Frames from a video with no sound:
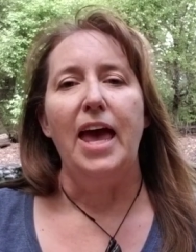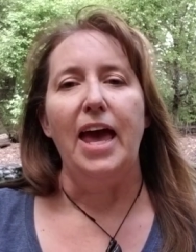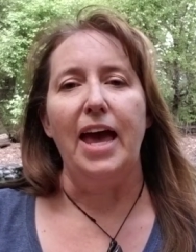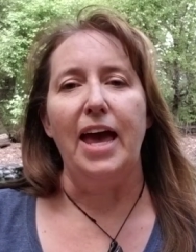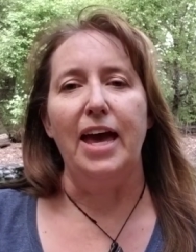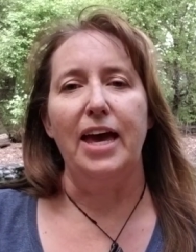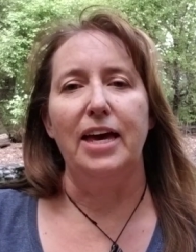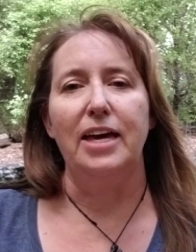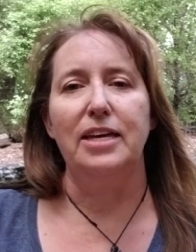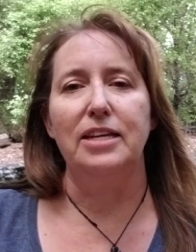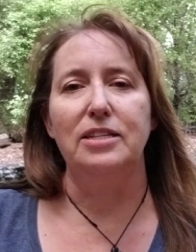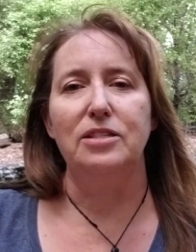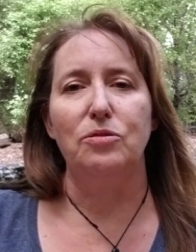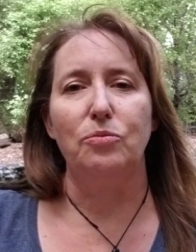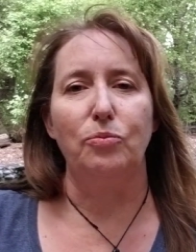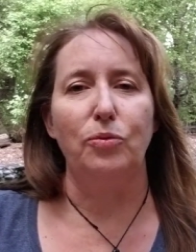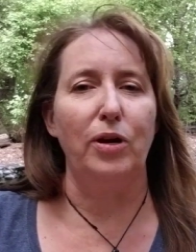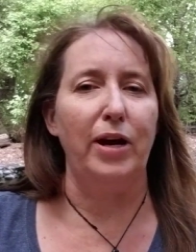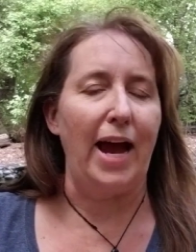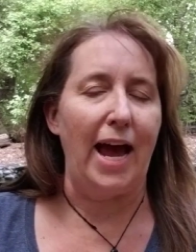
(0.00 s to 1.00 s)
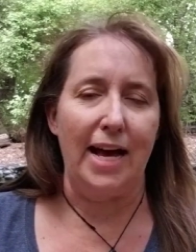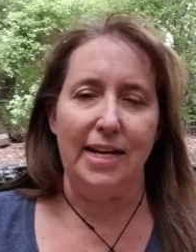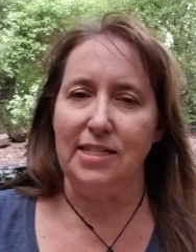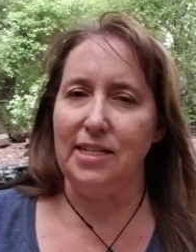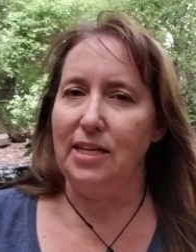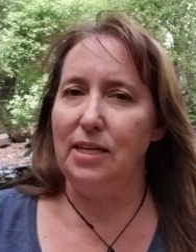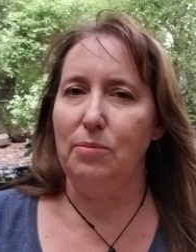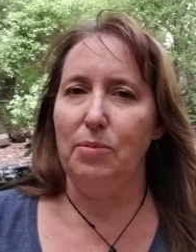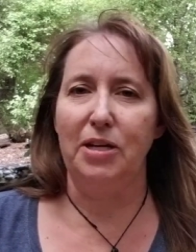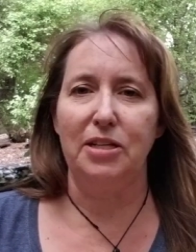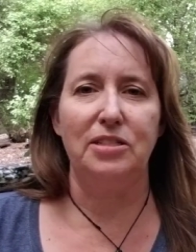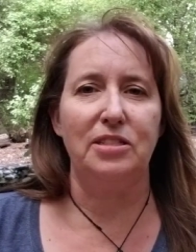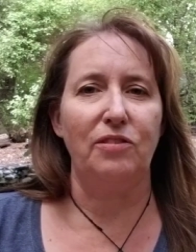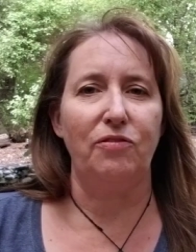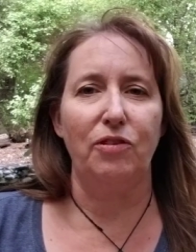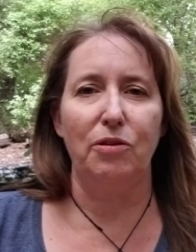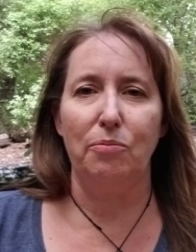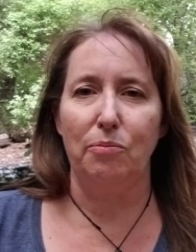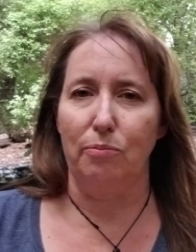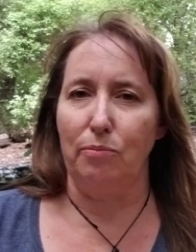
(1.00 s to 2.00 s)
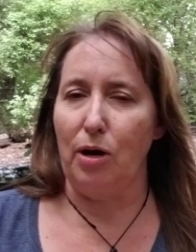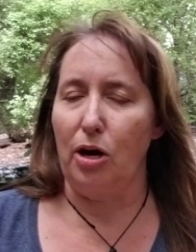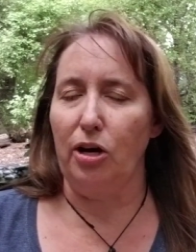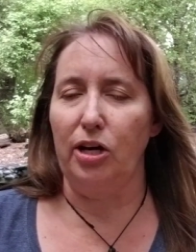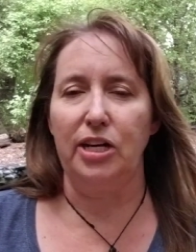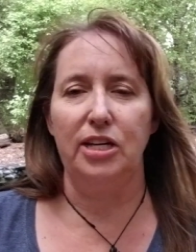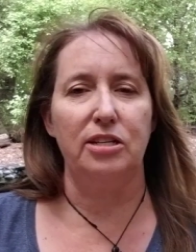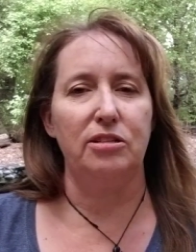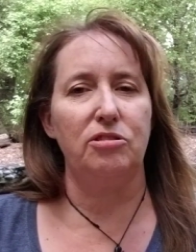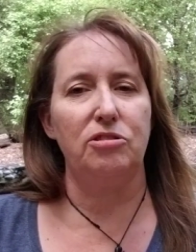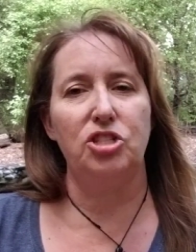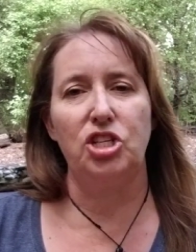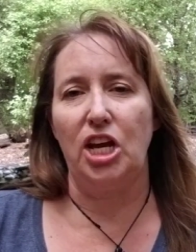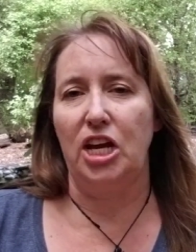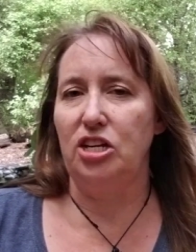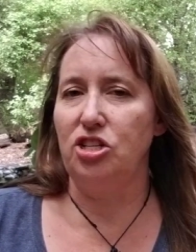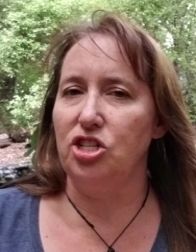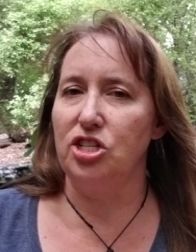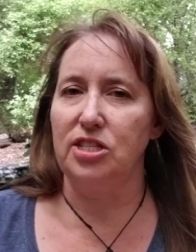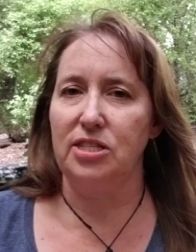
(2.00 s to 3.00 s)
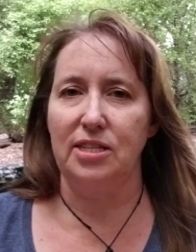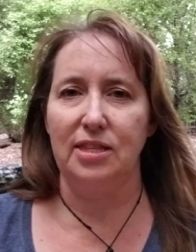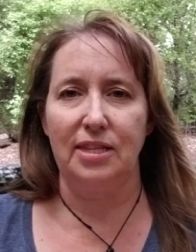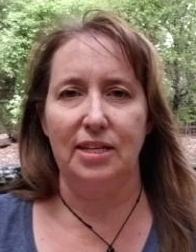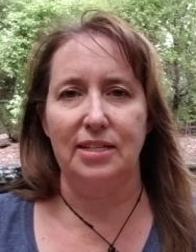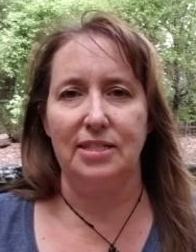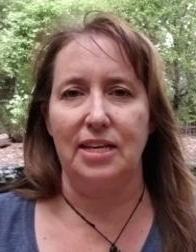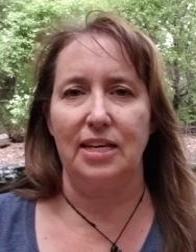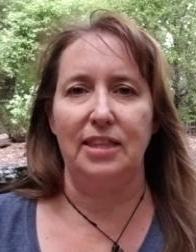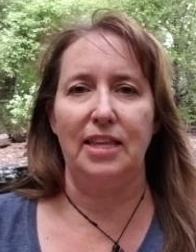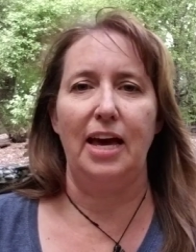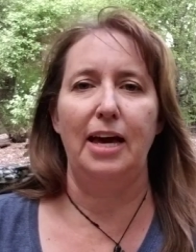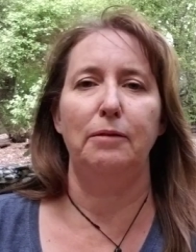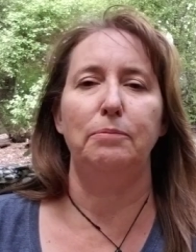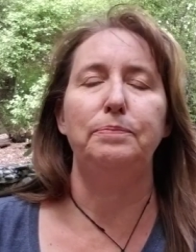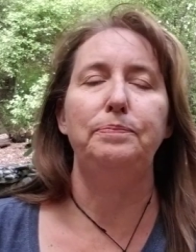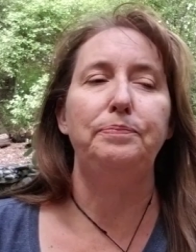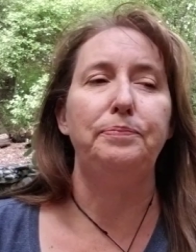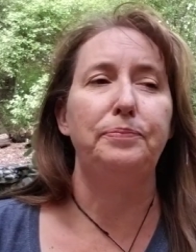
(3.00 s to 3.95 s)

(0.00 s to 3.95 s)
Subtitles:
and we're asking about different market changes and things like that,